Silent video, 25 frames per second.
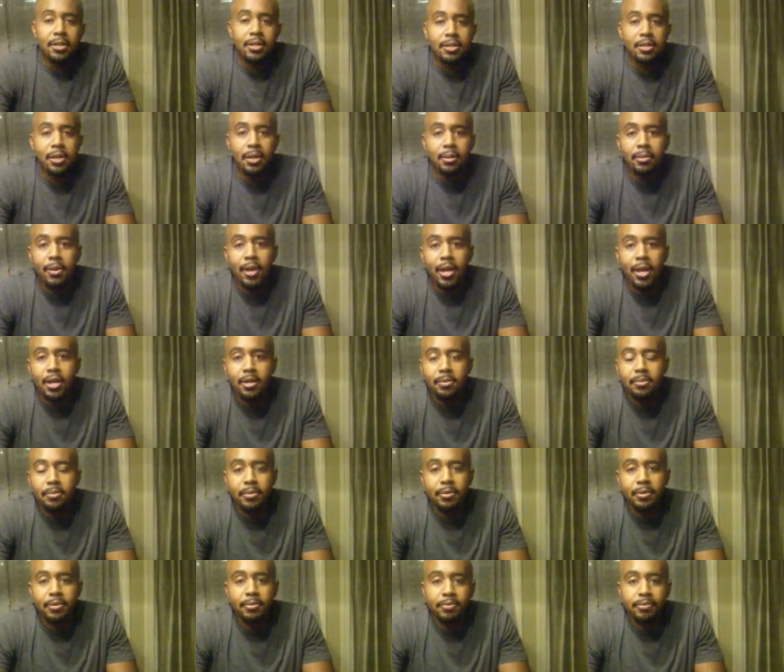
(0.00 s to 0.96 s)
Some guys
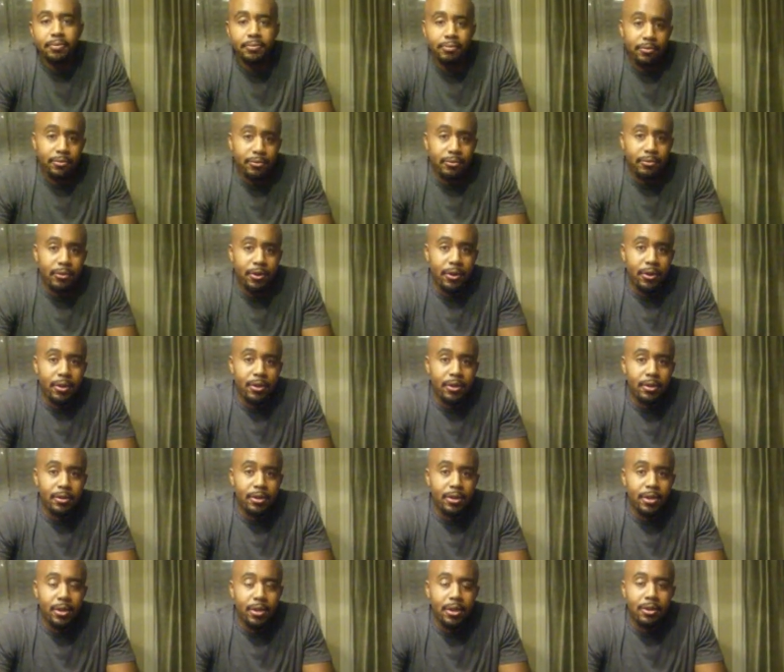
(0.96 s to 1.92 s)

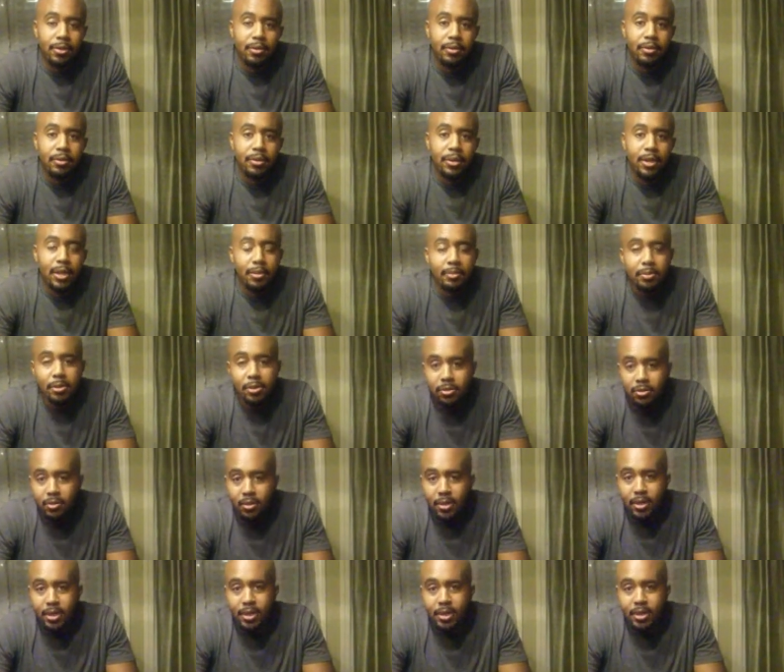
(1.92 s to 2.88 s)
prefer, you know, in
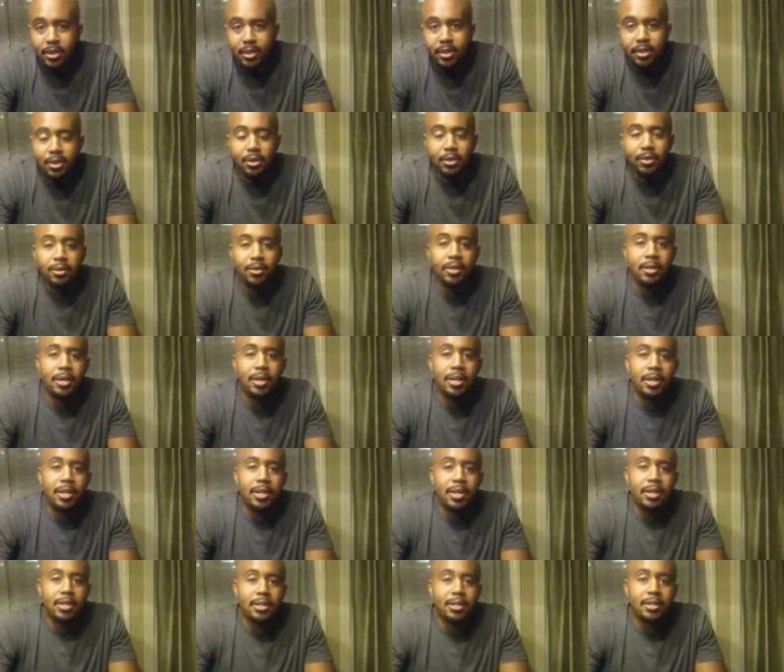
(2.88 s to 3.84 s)
between, you know,
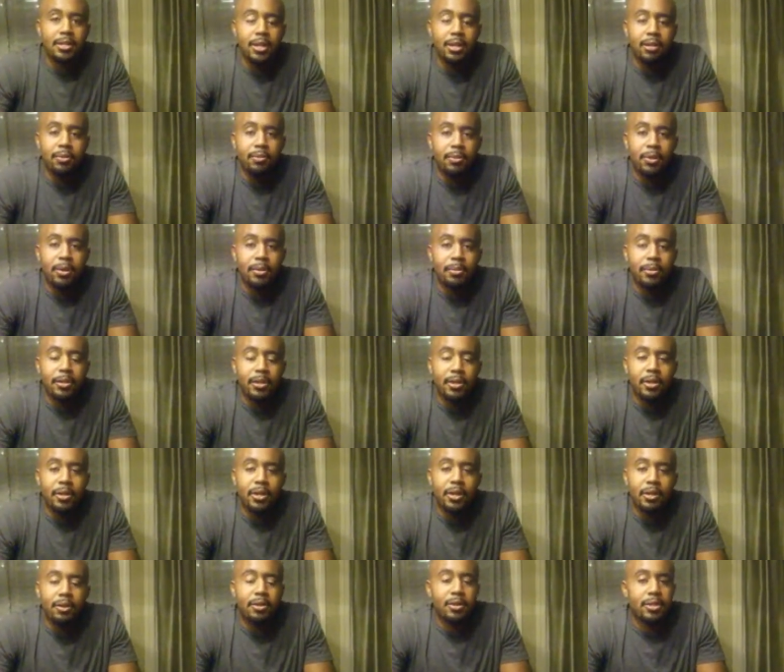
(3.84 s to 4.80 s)
skinned women.
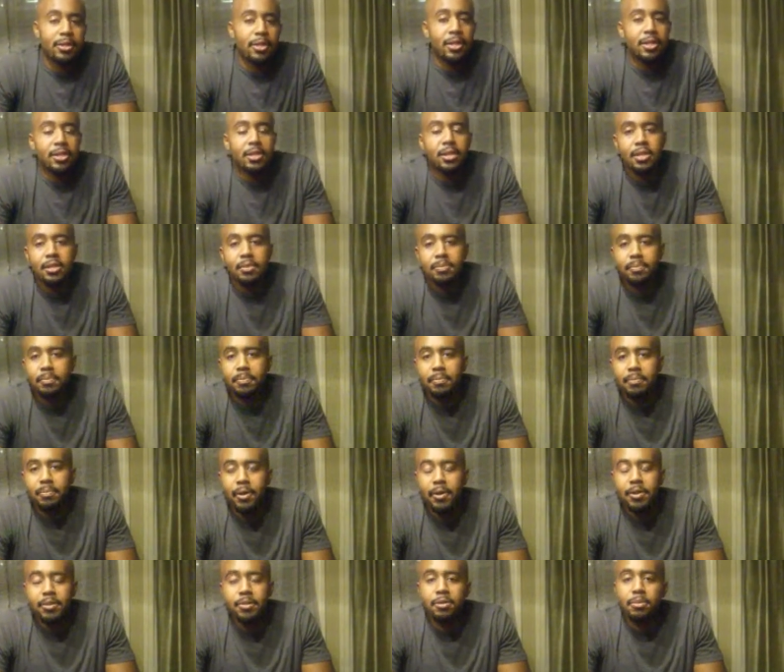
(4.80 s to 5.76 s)
You know, it's it's just
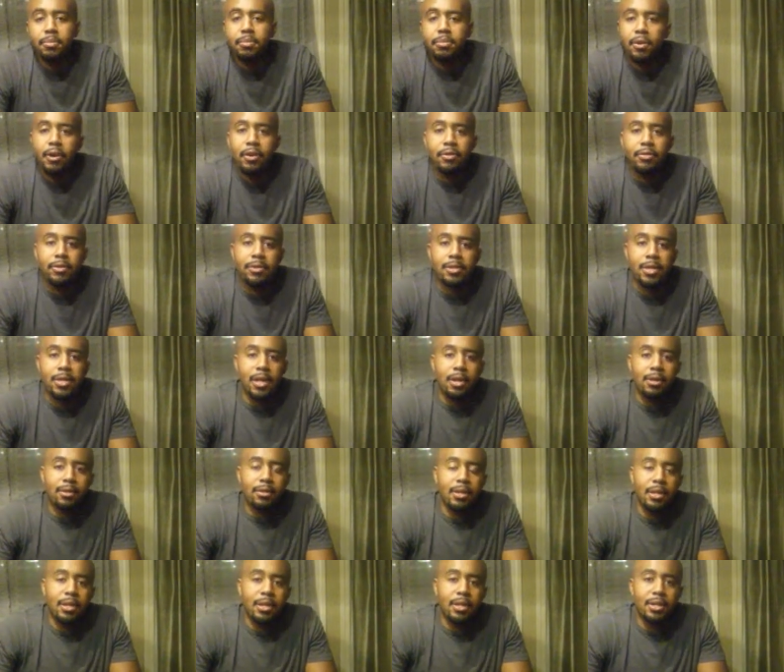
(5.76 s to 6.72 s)
personal preference. I
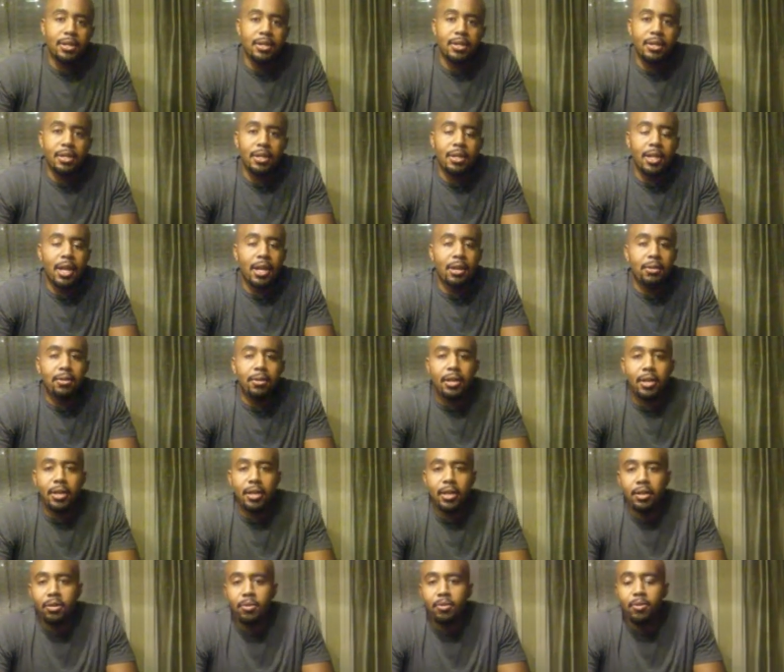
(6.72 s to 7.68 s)
don't think there's anything. I don't
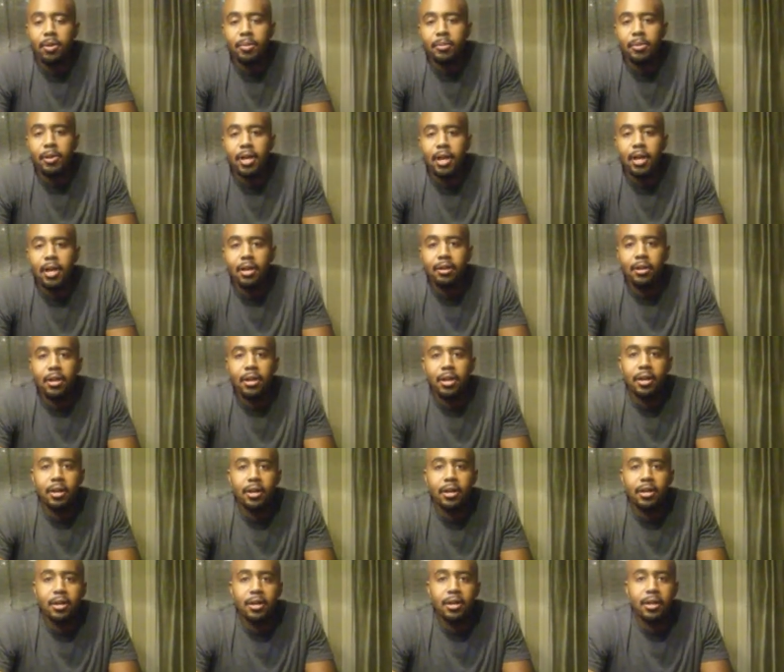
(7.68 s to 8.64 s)
think any women like out
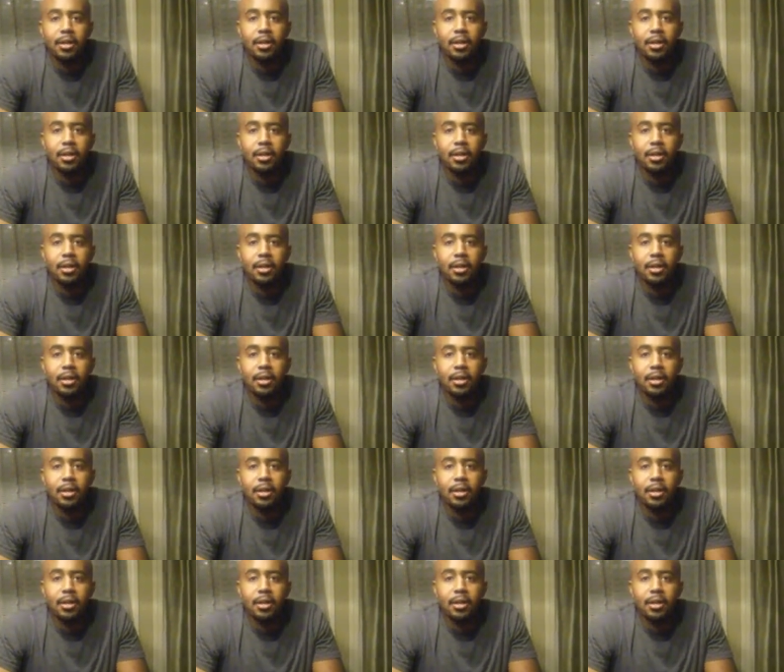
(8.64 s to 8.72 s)
there thicker